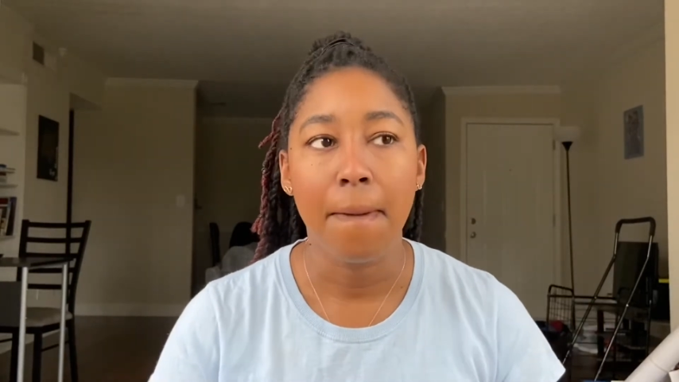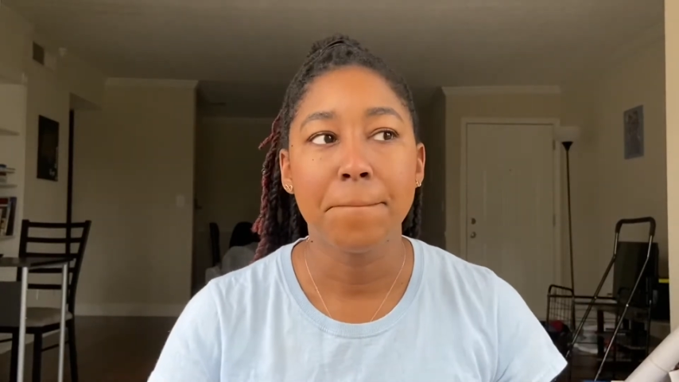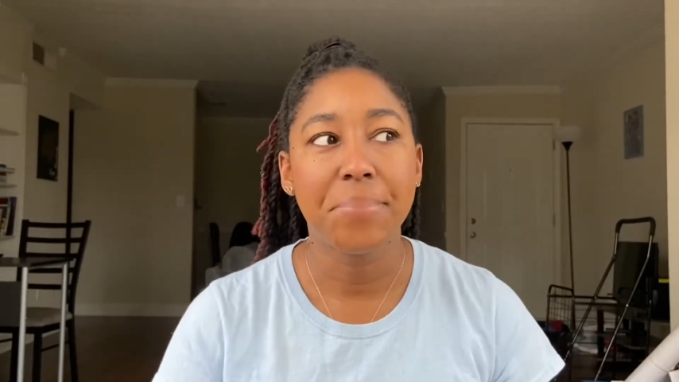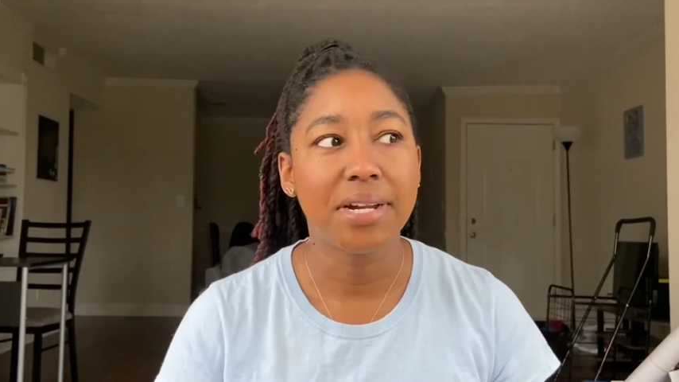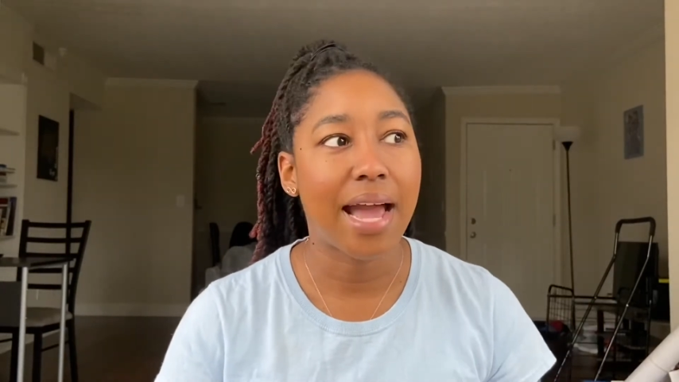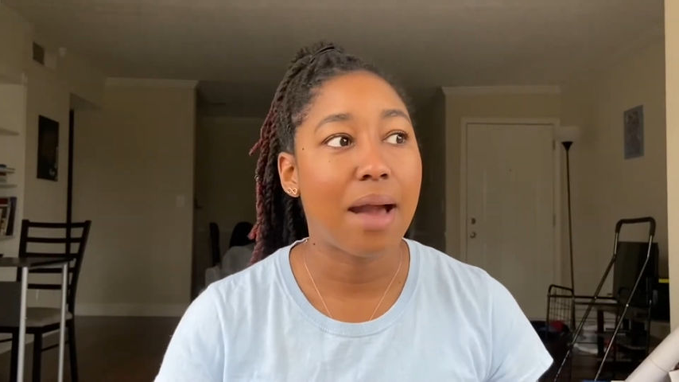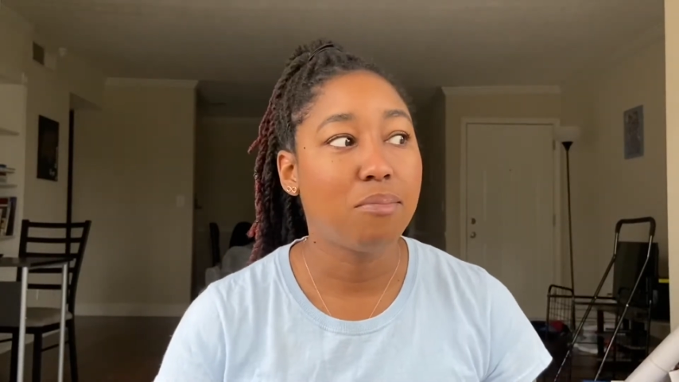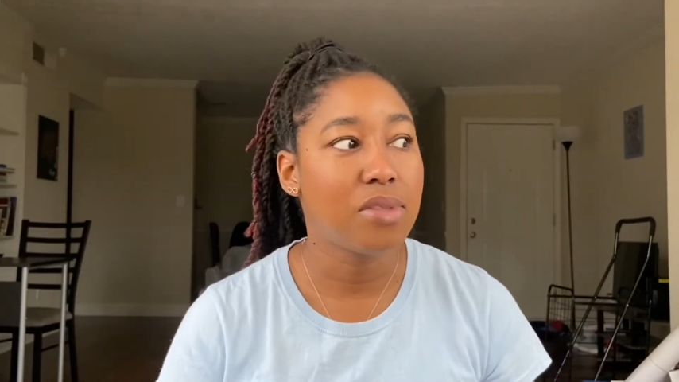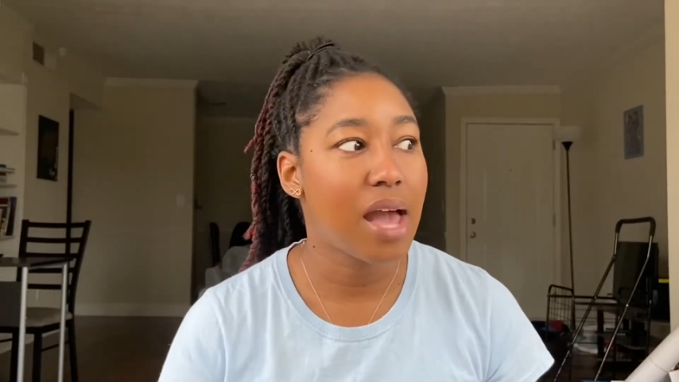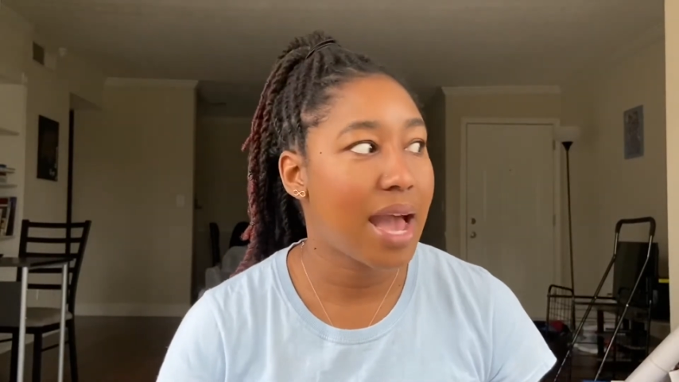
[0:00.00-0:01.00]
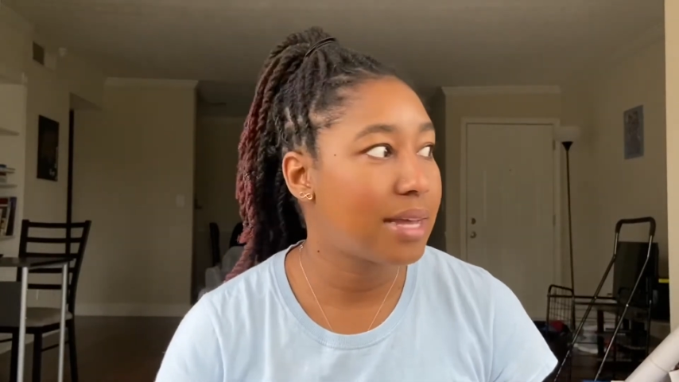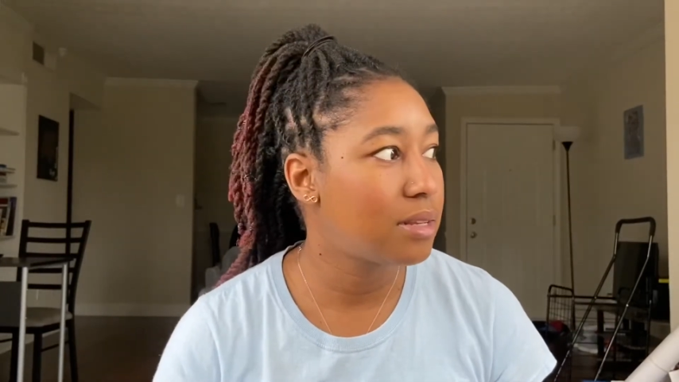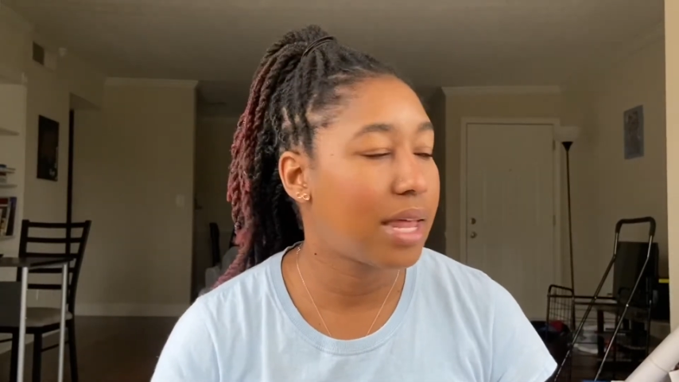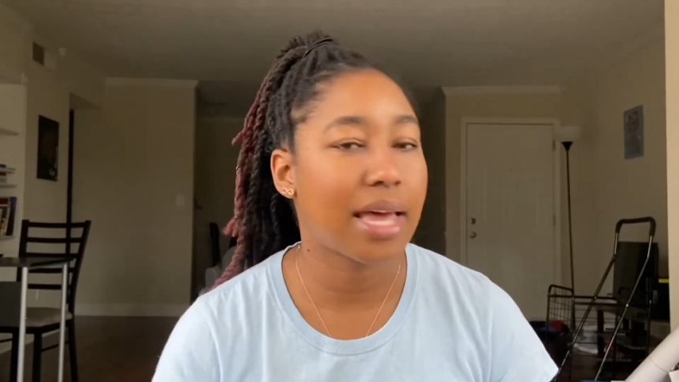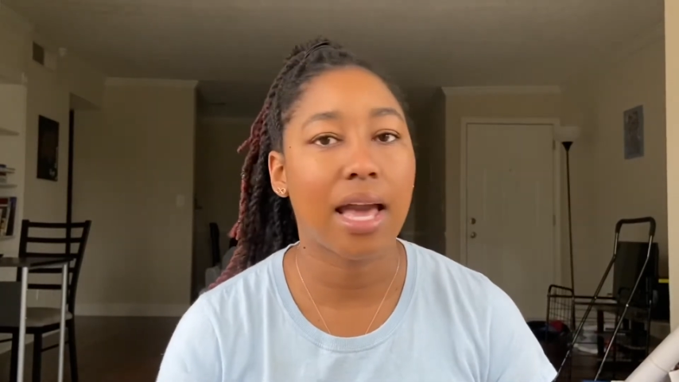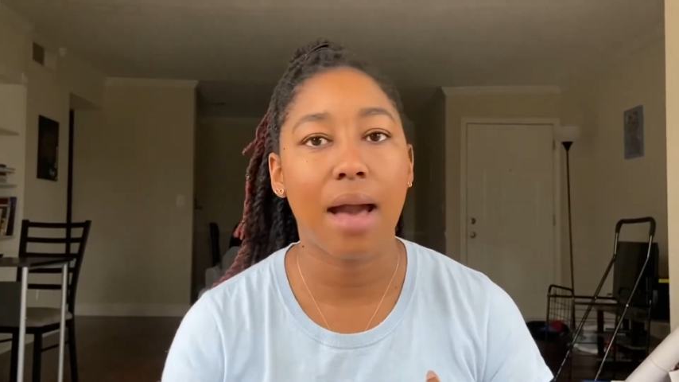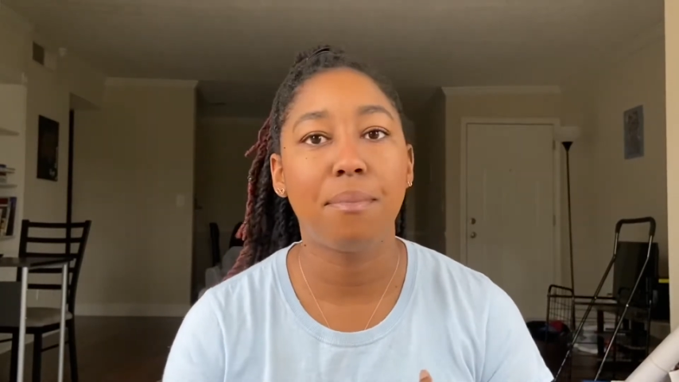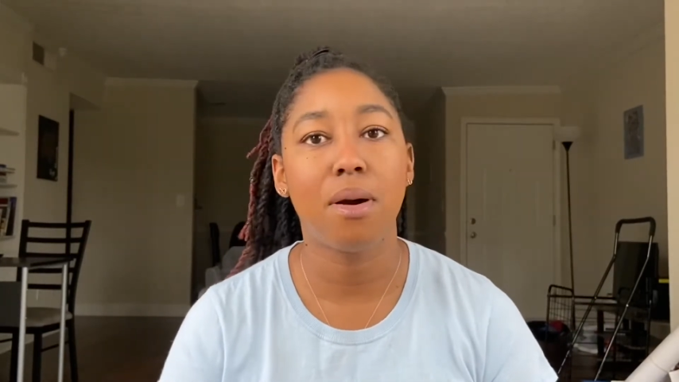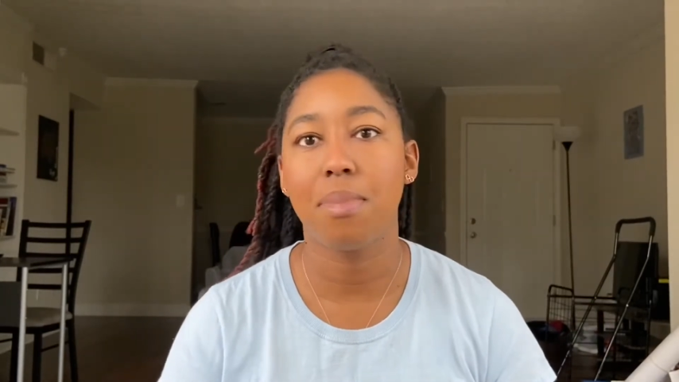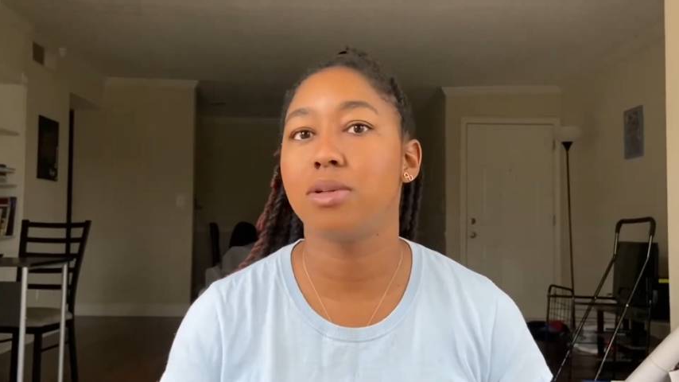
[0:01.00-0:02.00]
but I'm not like I'm
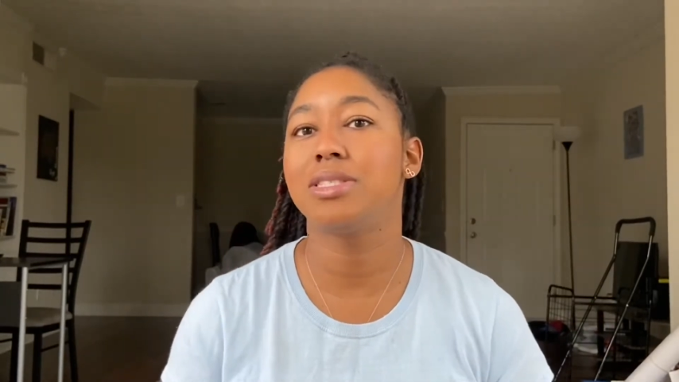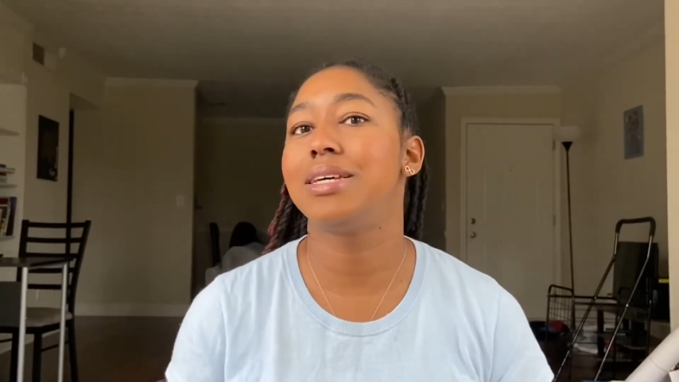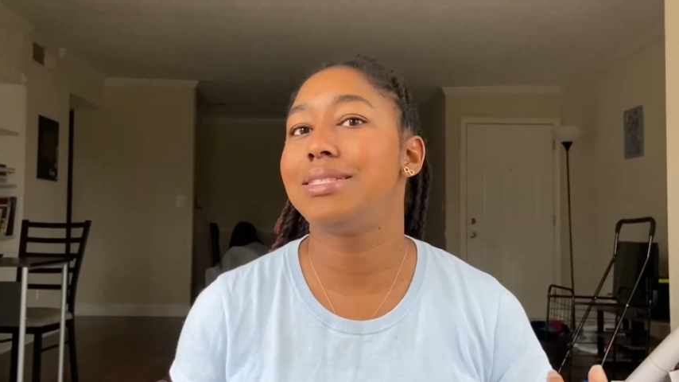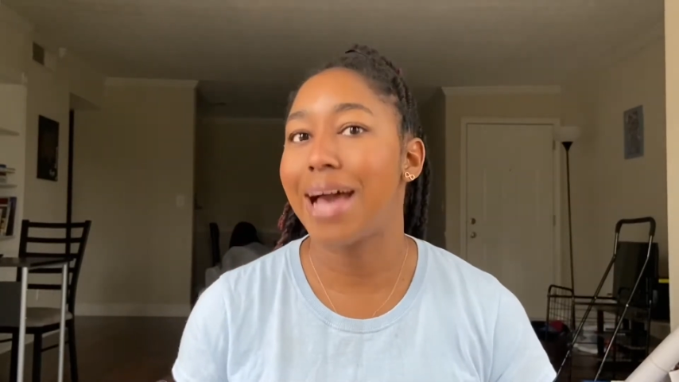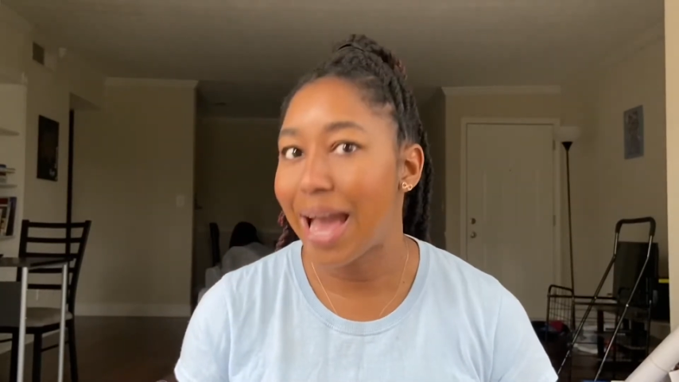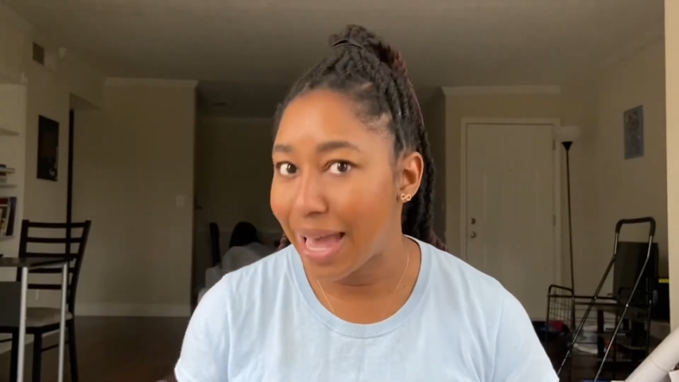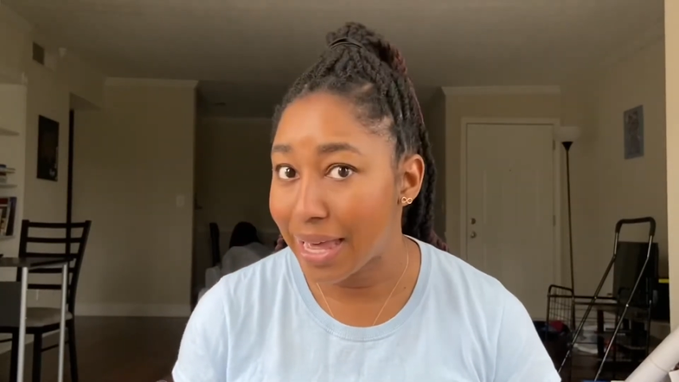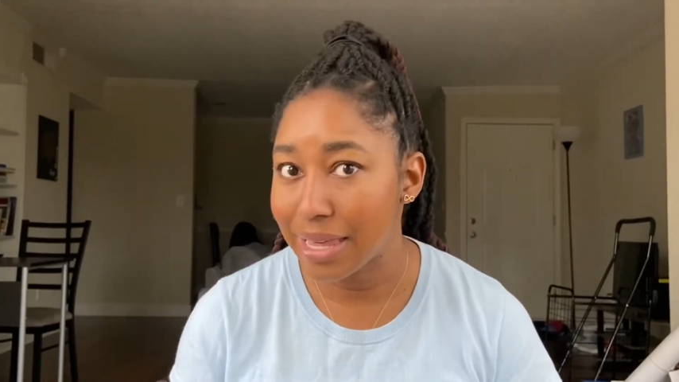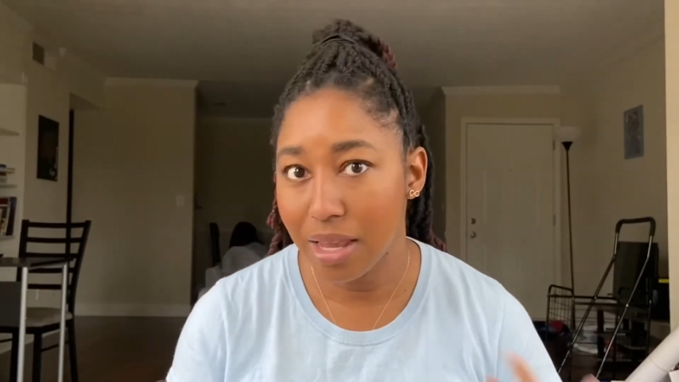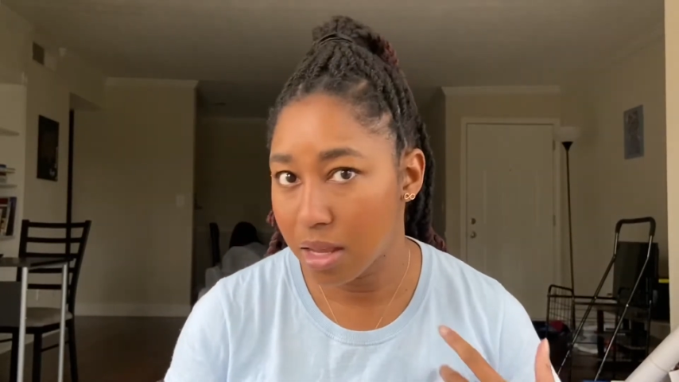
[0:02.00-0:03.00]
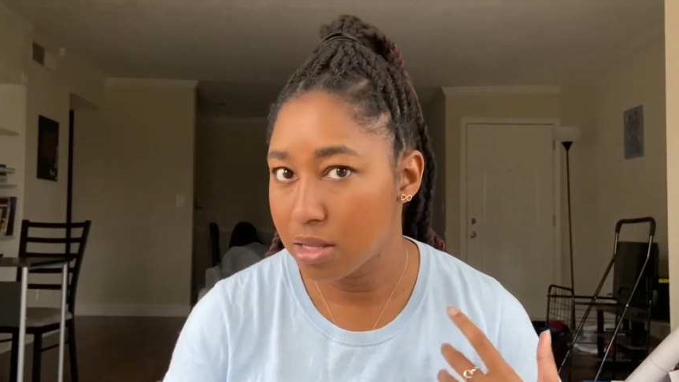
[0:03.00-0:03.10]
about to die,